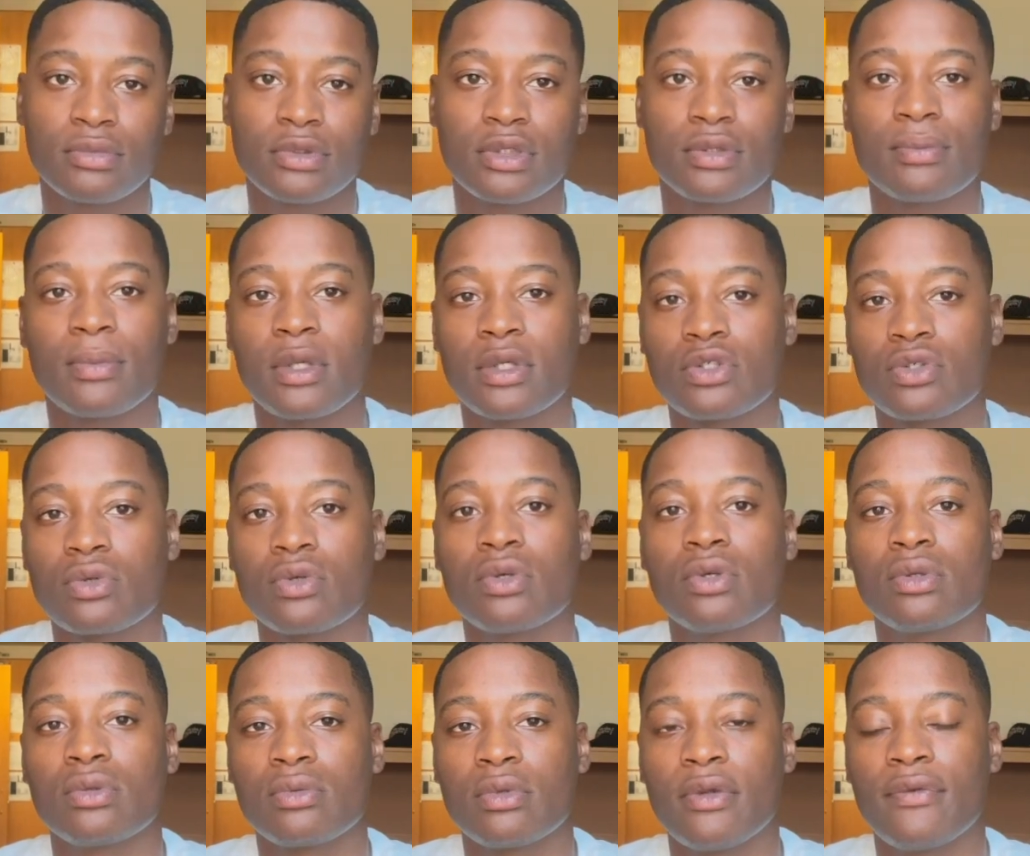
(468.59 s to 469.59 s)
just make
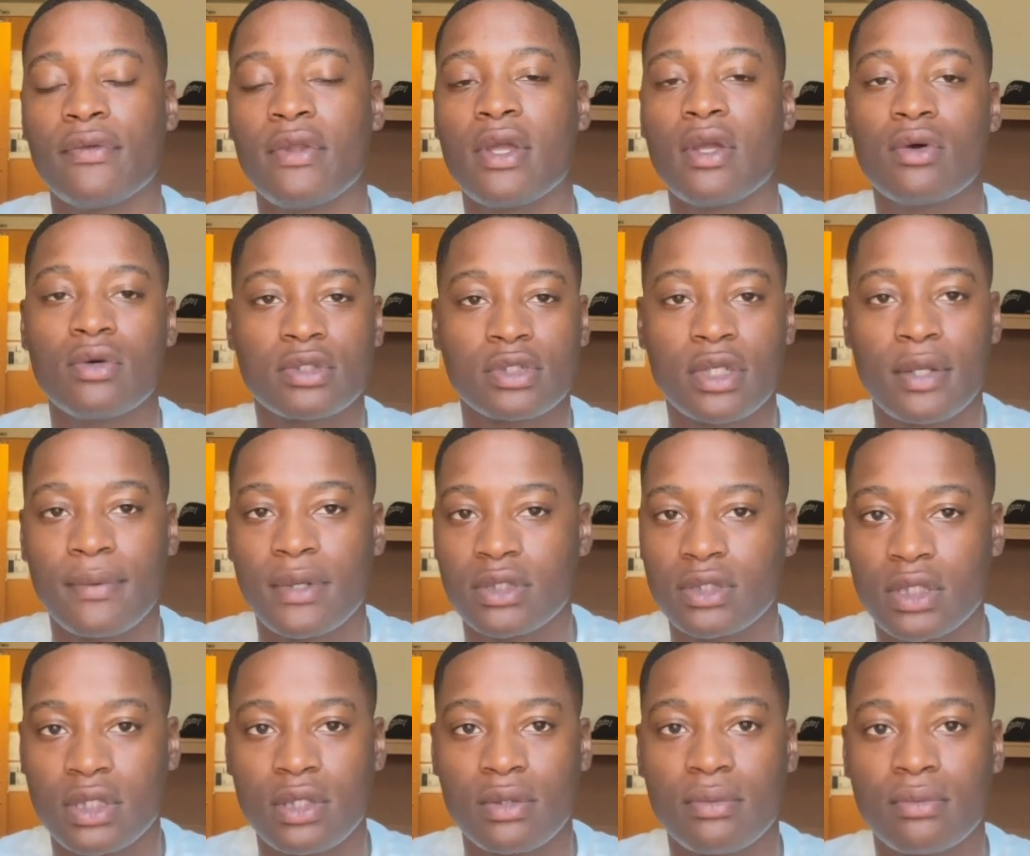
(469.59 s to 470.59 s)
sure, if they going step by
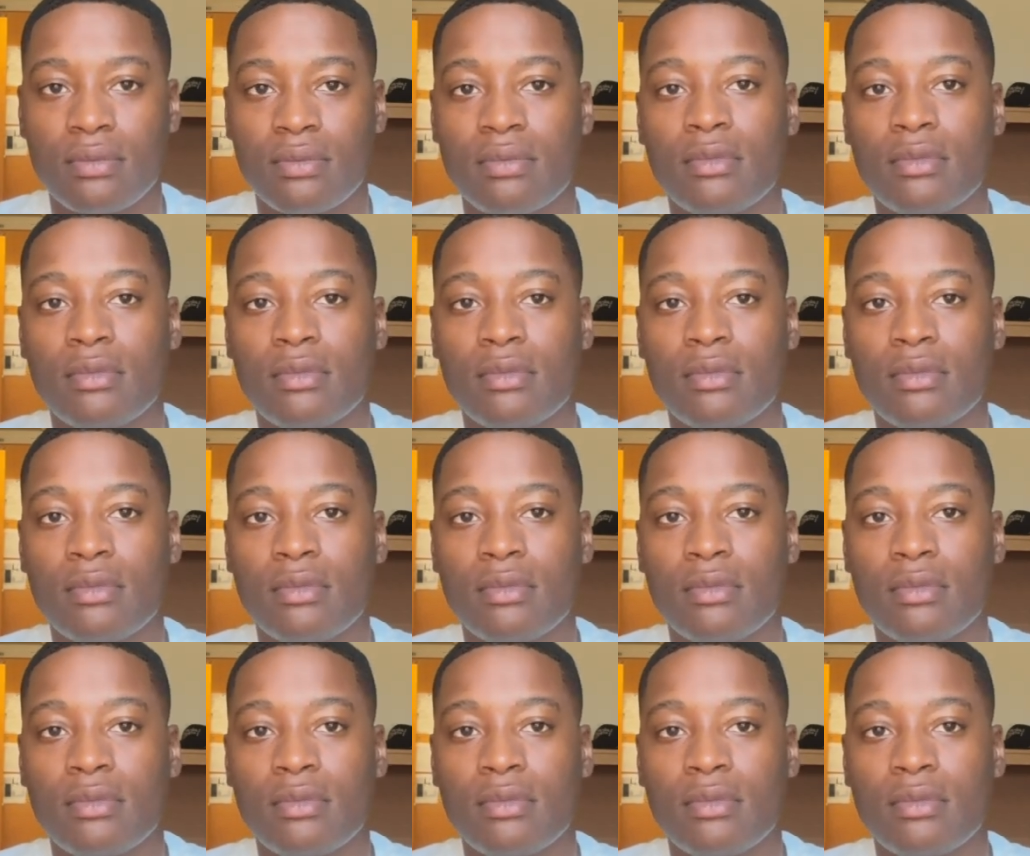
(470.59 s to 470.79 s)
step,